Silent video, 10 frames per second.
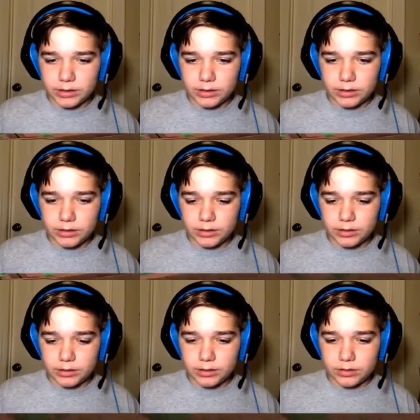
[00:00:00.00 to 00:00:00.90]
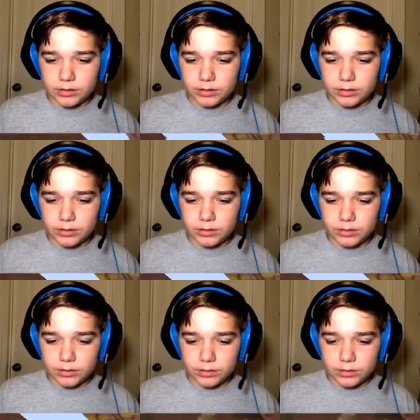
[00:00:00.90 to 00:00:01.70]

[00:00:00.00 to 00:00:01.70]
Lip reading: (silence)